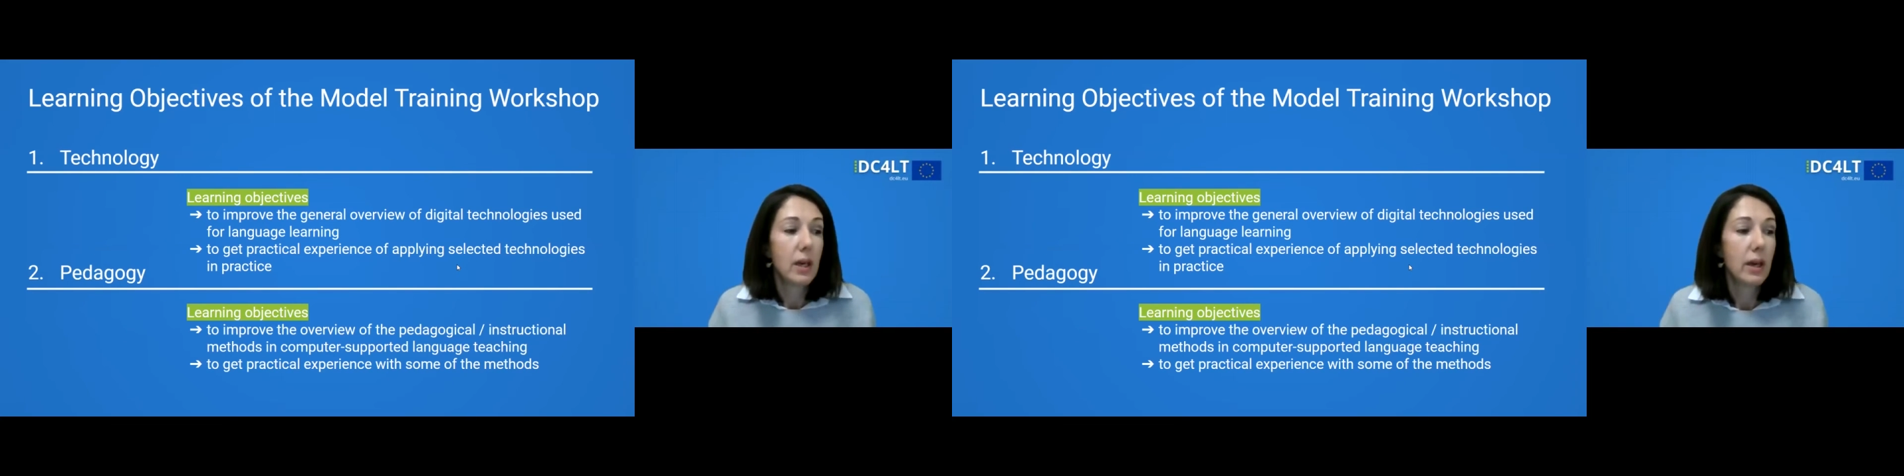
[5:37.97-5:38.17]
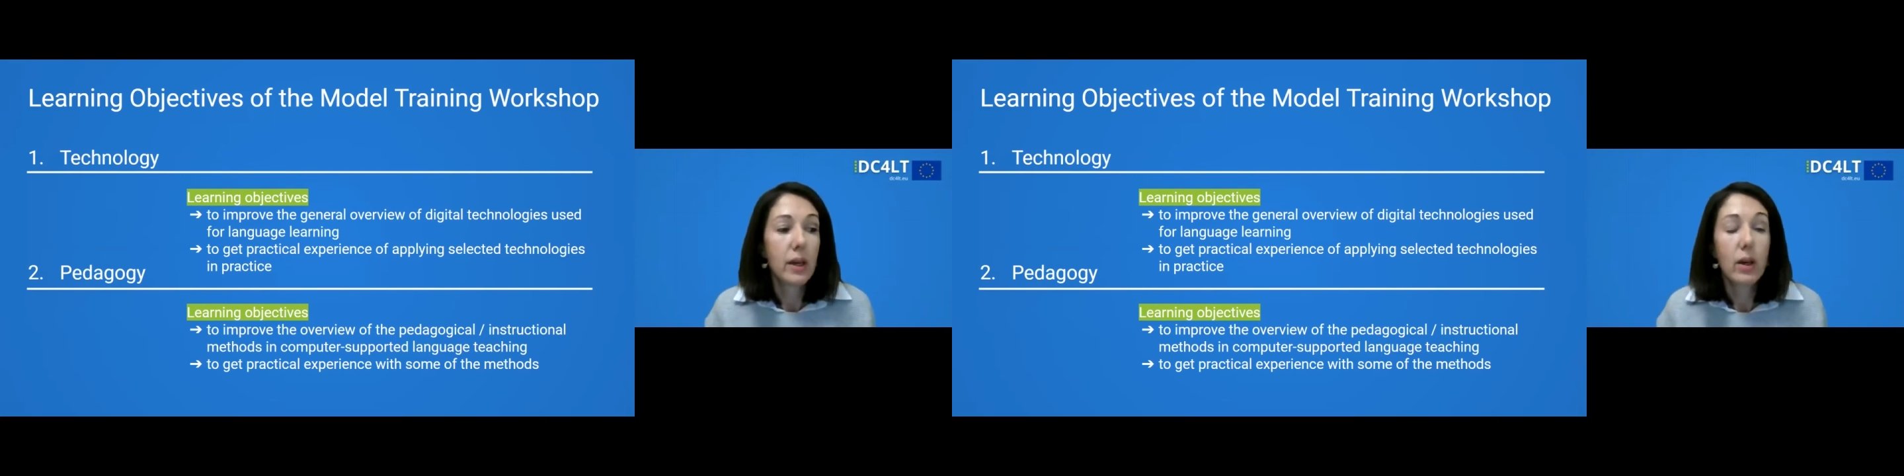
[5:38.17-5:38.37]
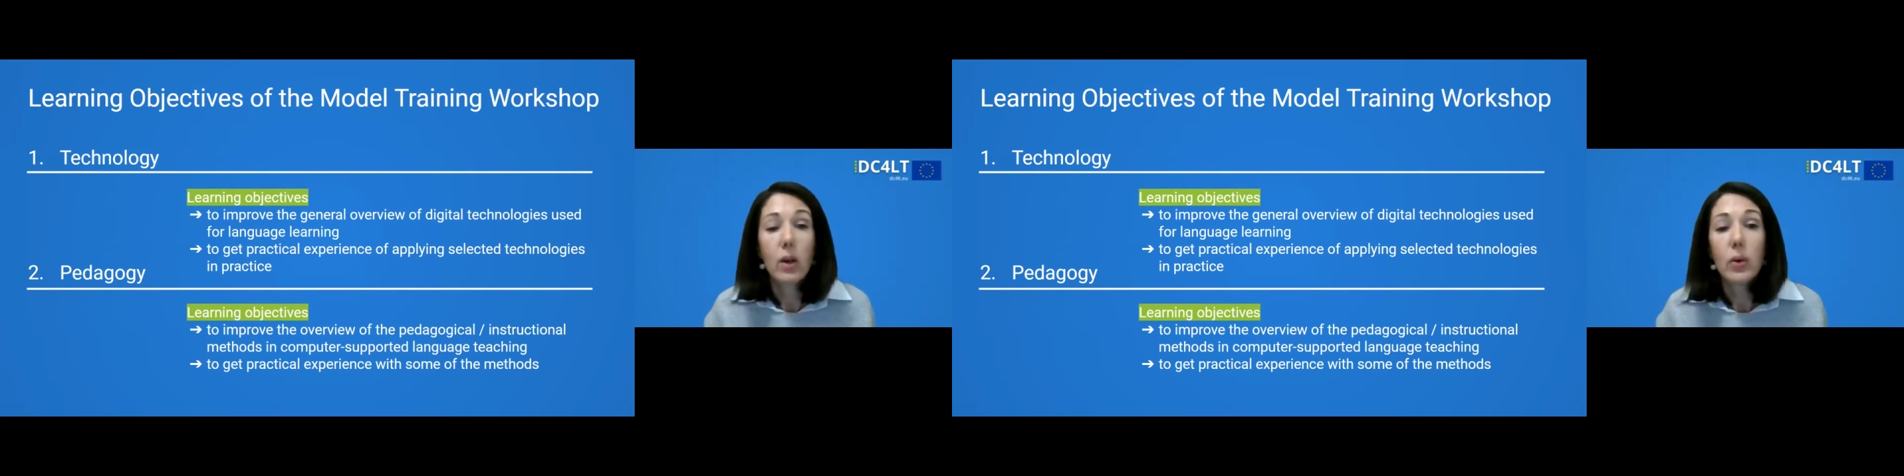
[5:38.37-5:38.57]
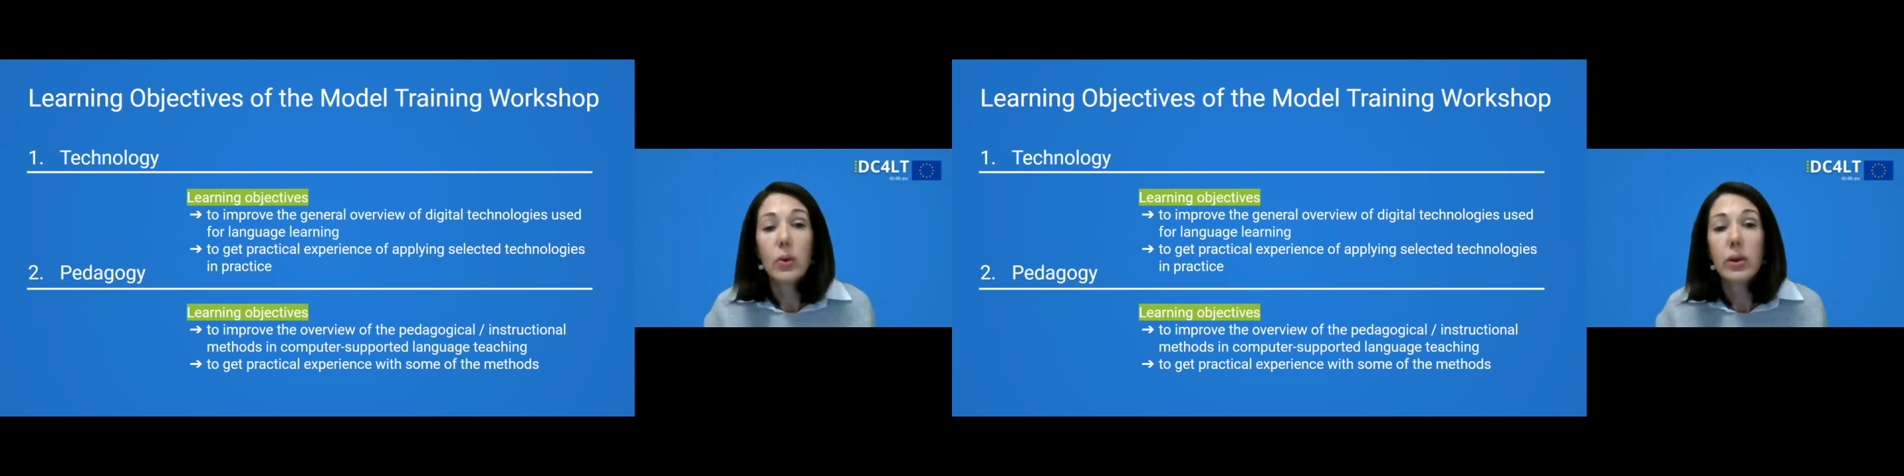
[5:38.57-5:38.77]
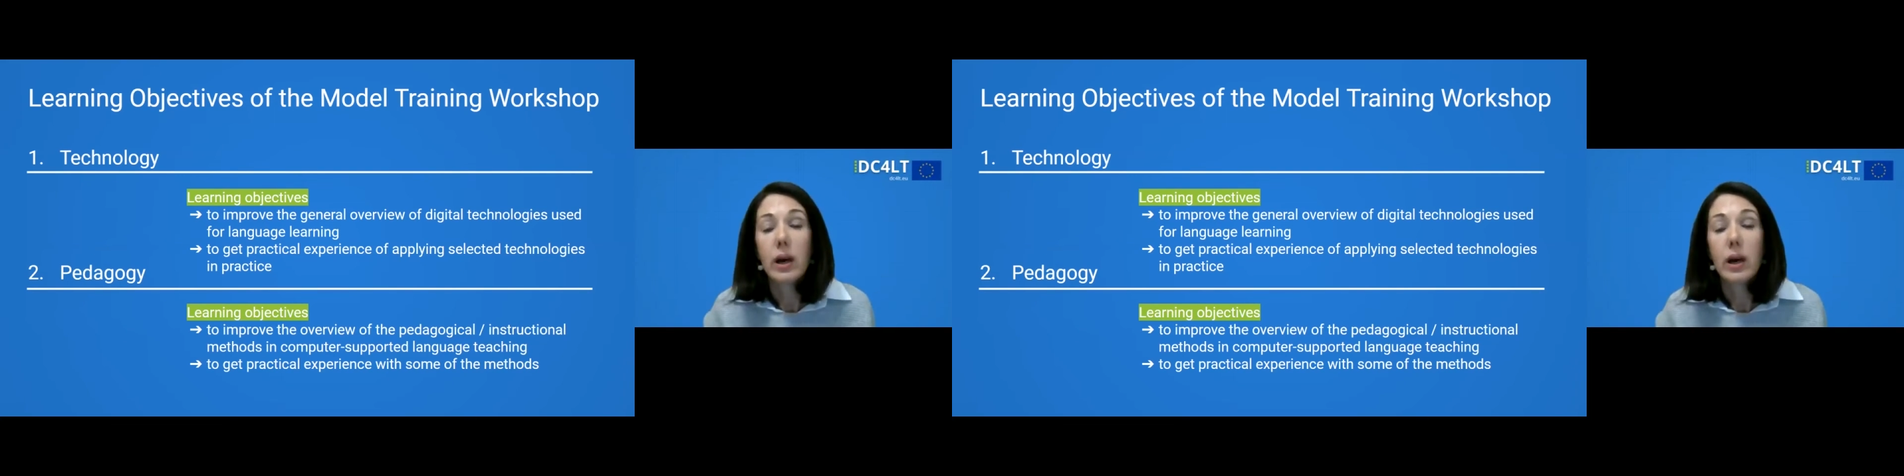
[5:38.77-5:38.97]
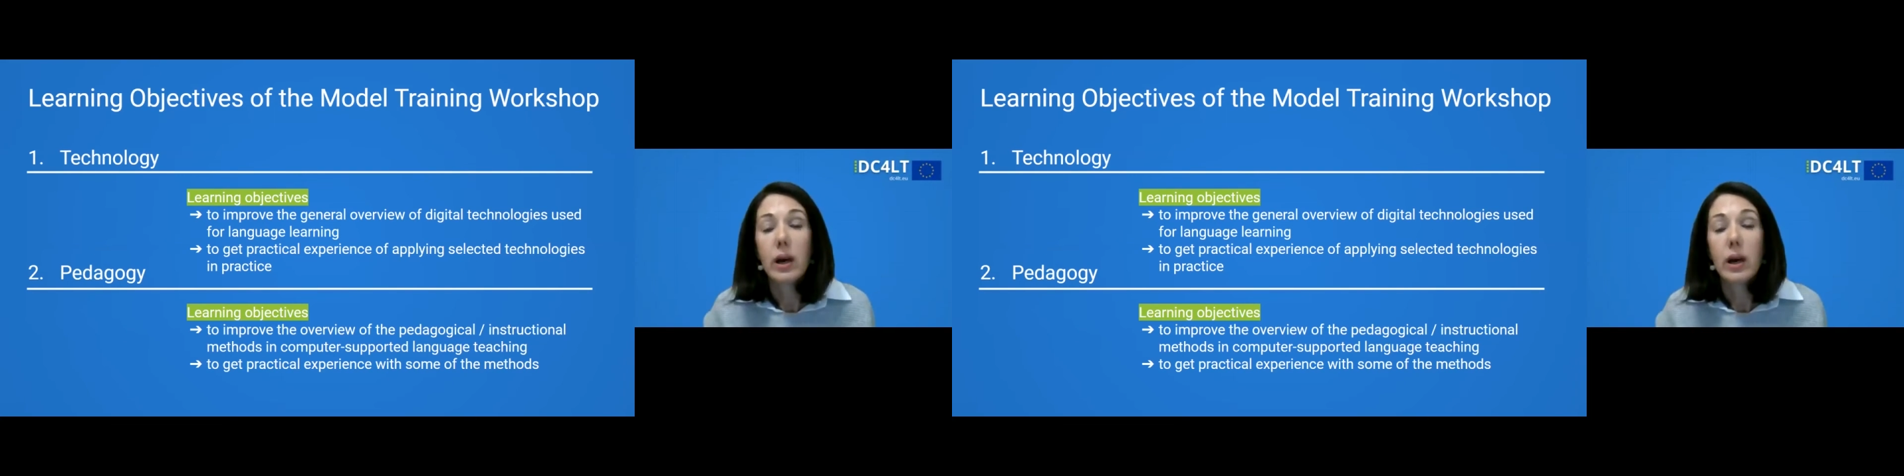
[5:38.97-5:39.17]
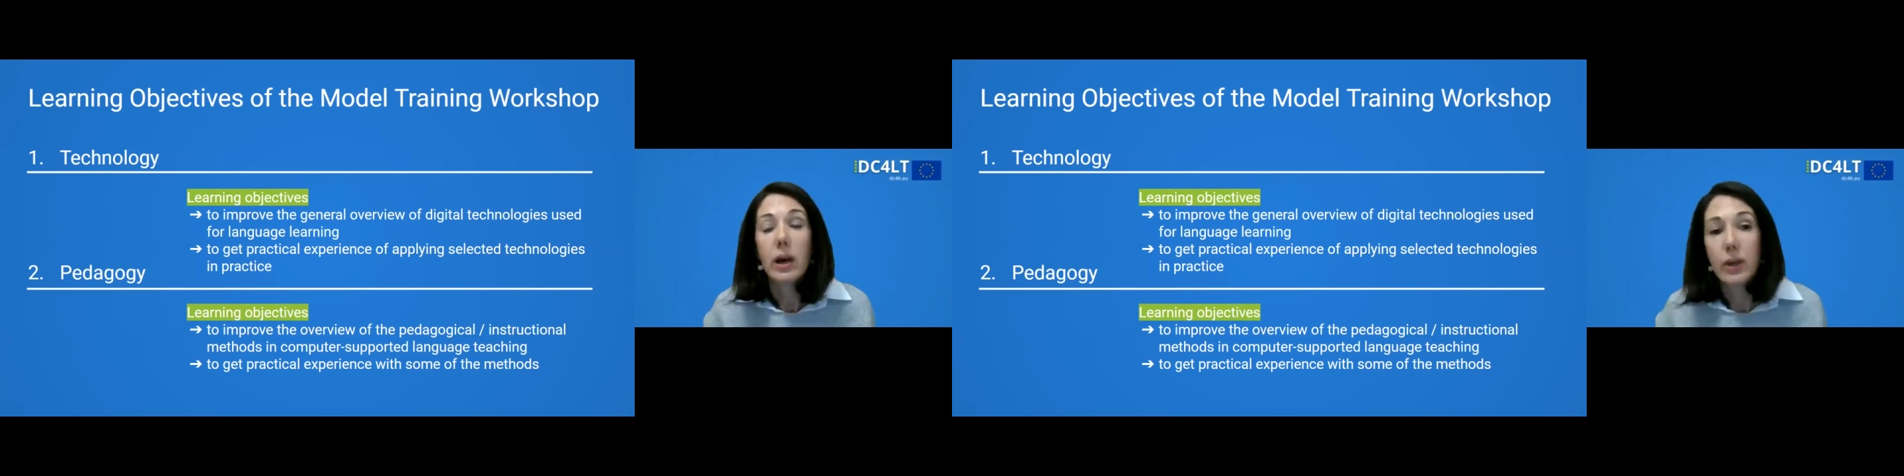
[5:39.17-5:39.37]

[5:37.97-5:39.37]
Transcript: include, as you